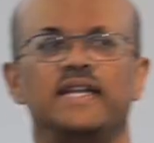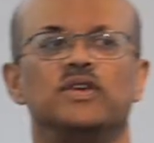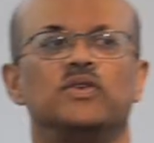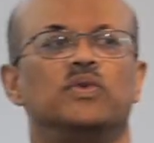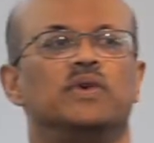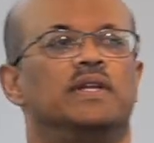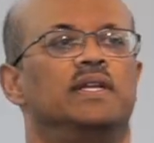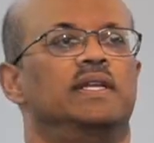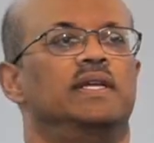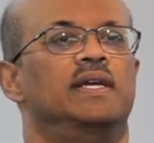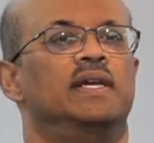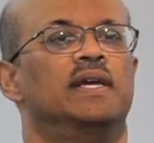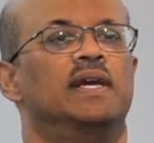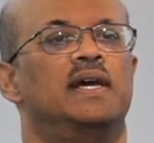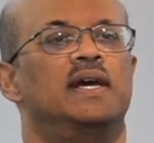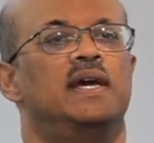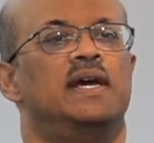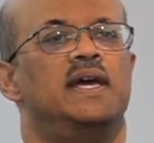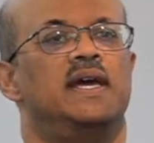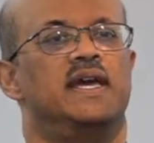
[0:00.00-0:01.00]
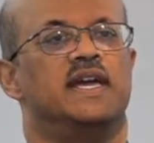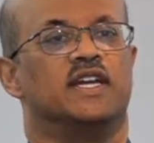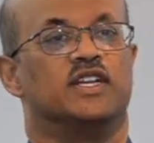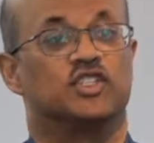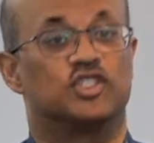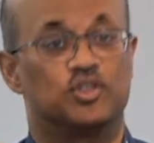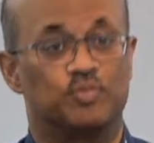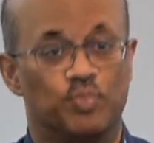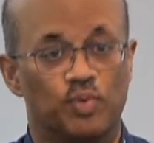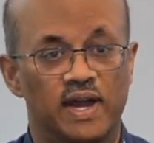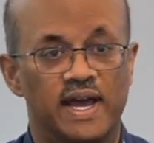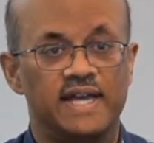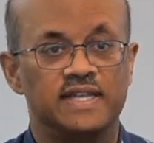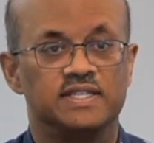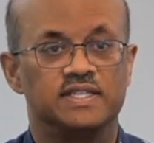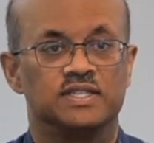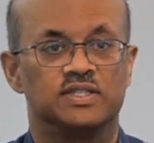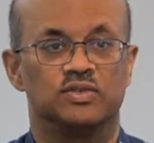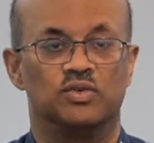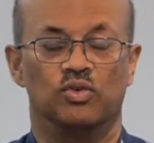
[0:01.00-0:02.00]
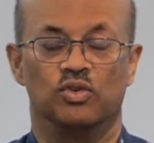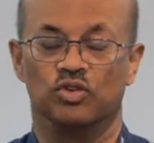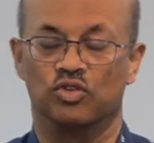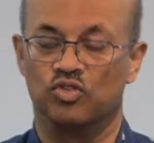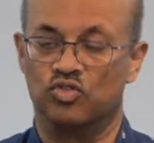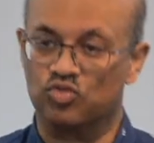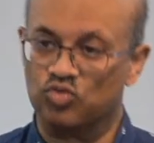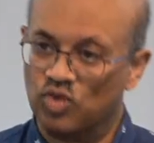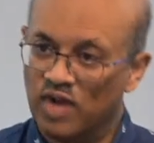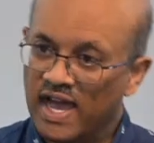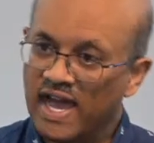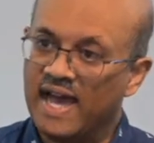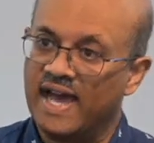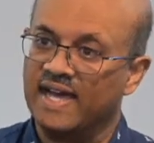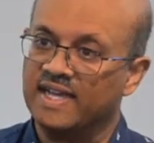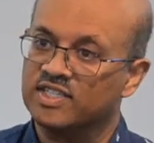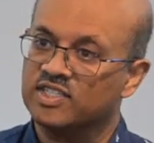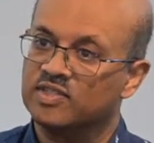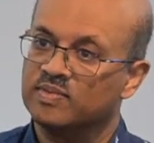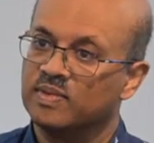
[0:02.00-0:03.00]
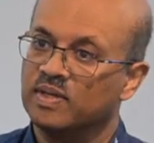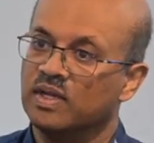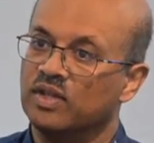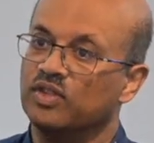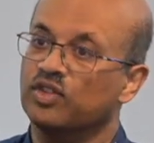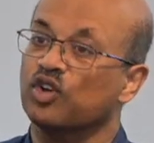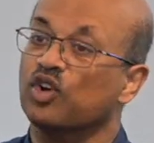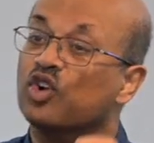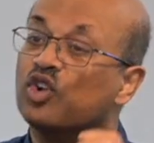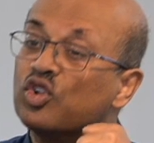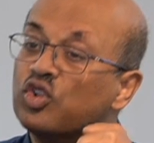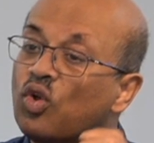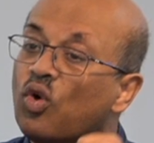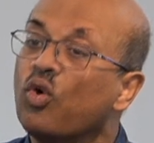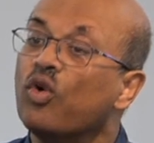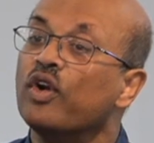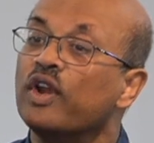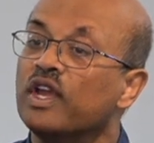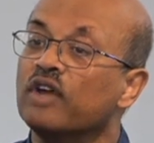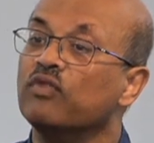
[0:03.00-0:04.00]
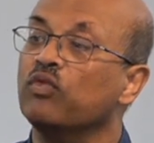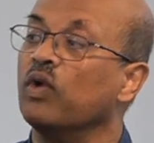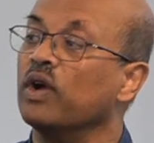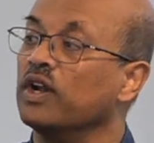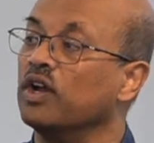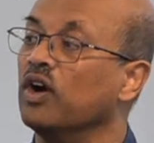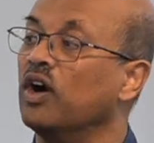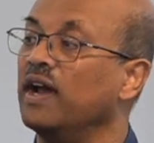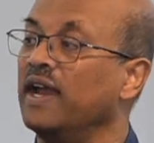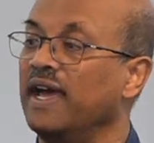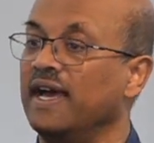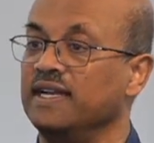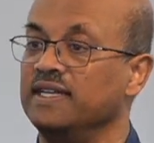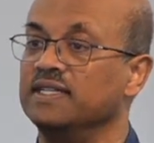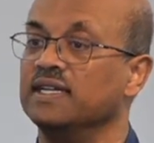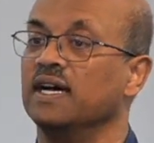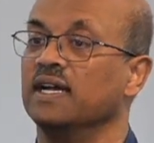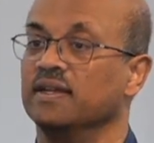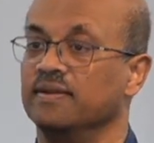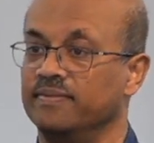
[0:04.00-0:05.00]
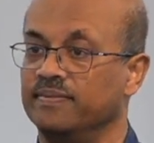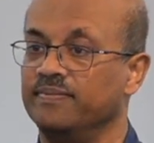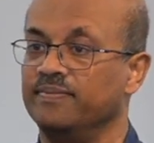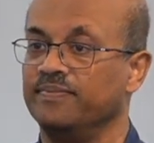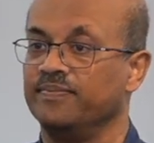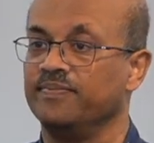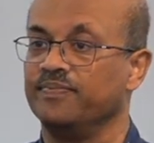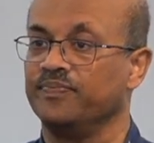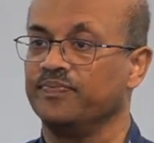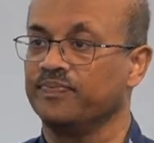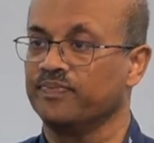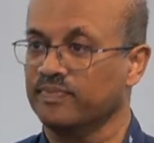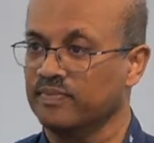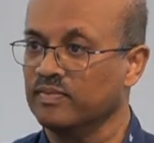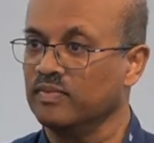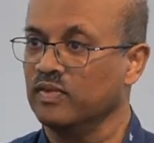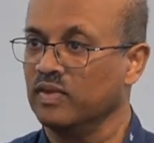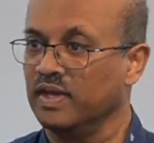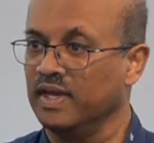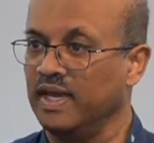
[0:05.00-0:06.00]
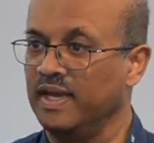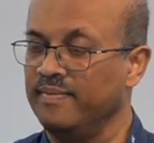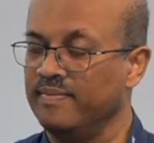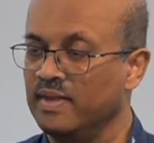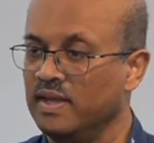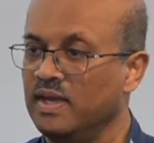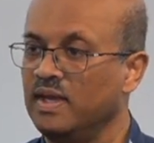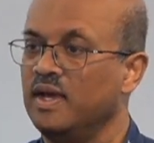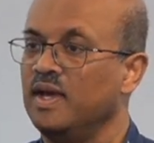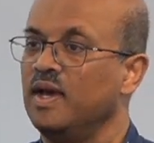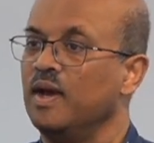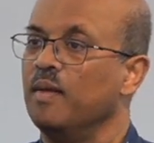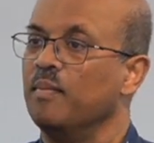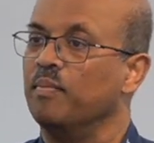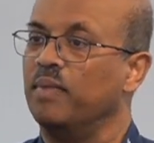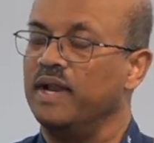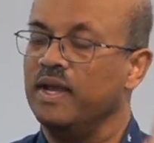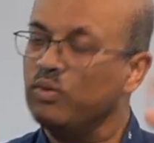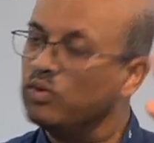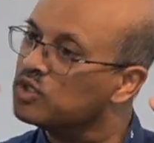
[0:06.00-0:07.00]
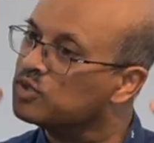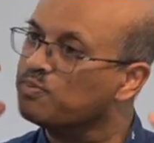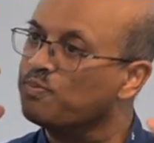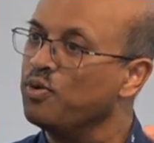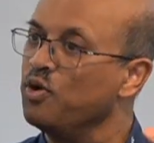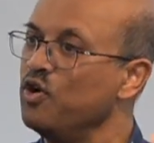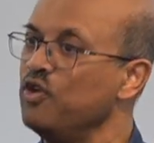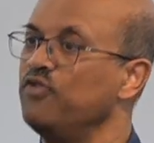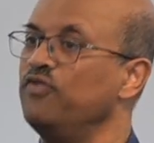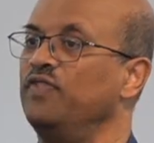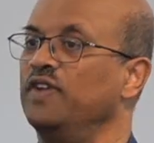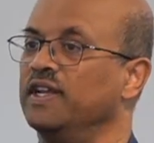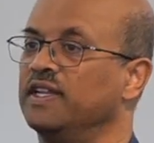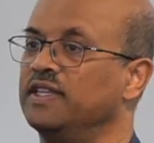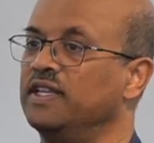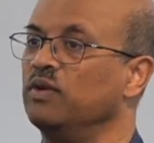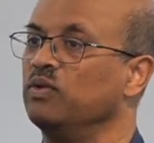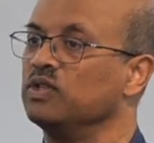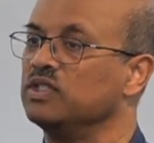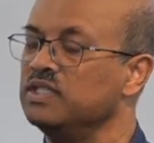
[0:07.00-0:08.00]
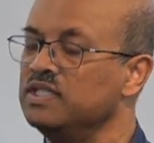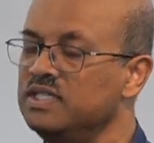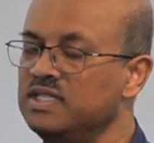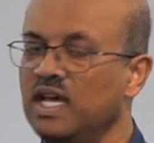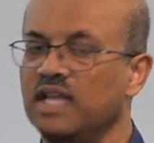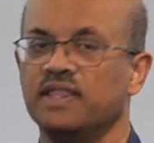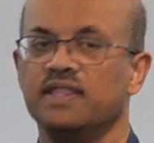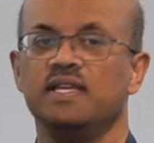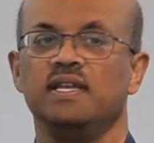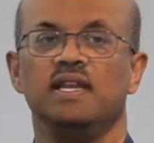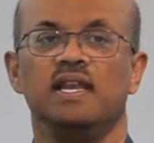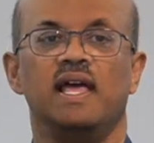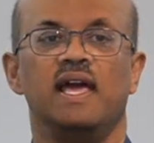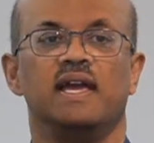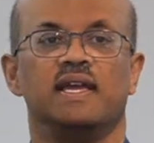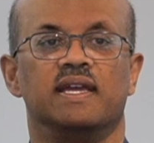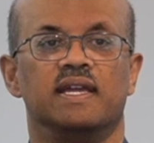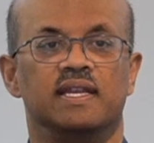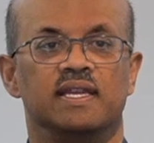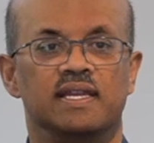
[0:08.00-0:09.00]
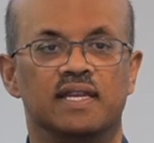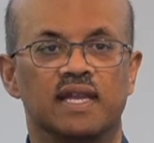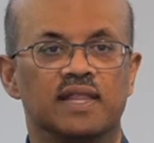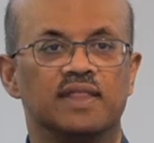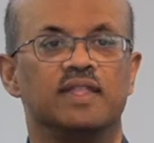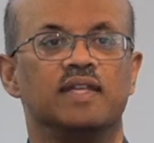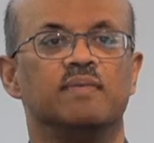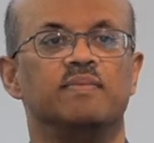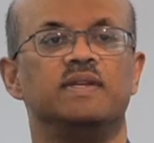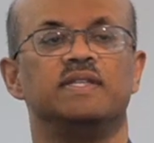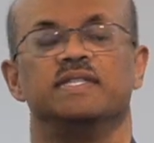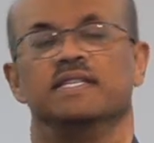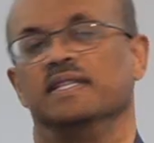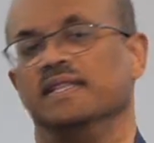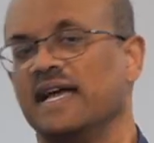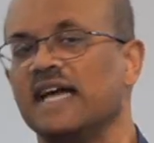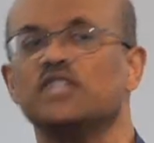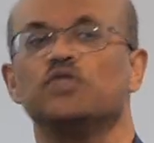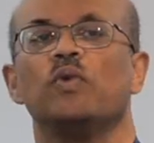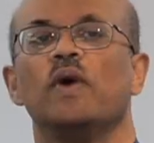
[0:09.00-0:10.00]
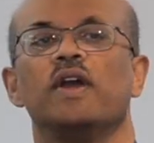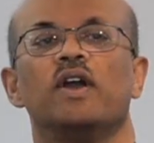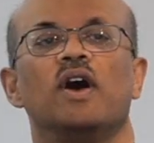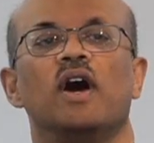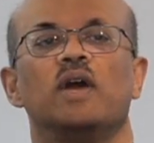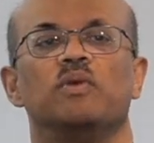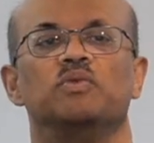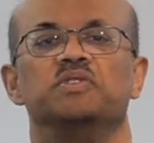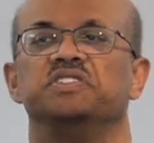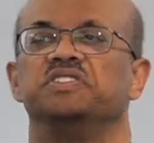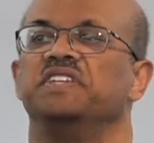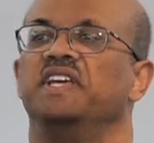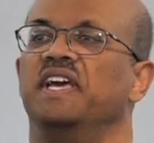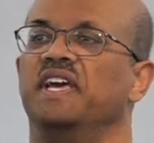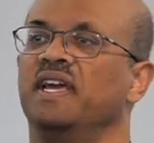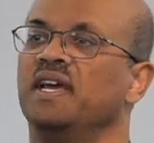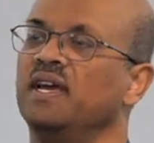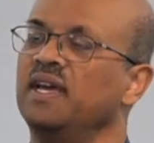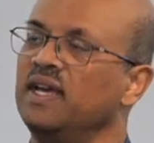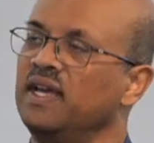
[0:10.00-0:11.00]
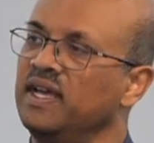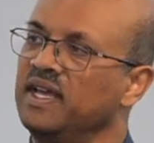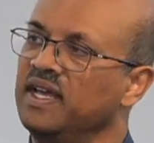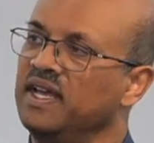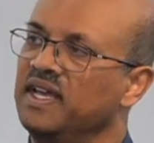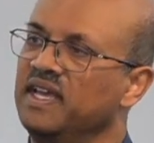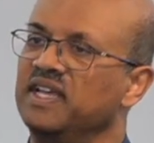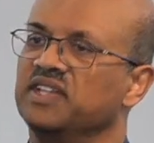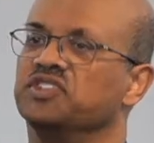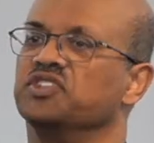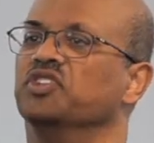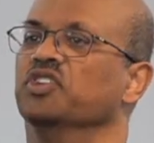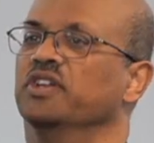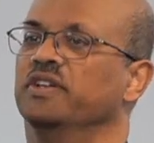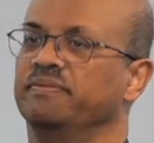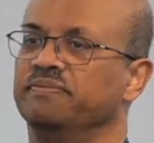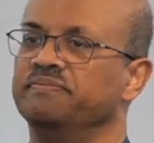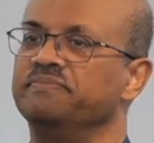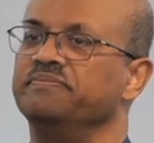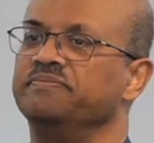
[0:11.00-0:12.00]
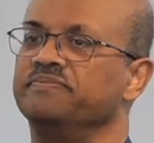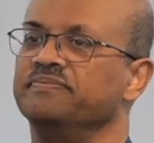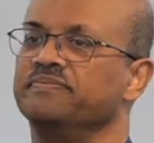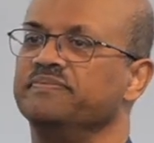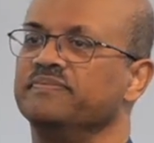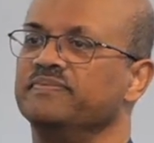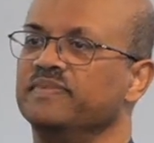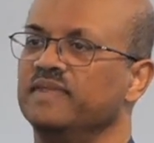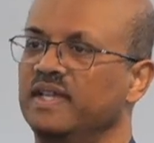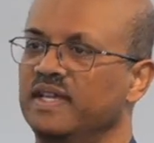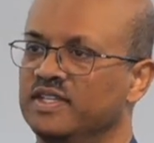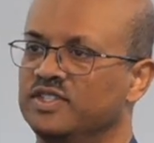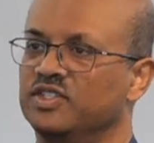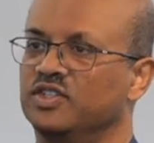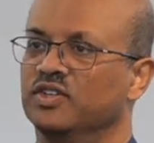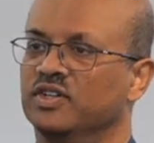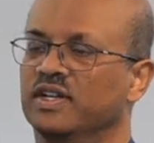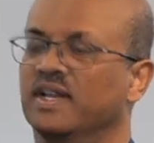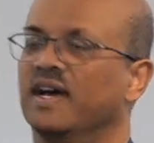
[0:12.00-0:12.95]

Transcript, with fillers: adequately express or grasp the glory of what God had done. Okay? But it was perfect. There was nothing lacking, nothing missing. That's why God would say, It's good. It's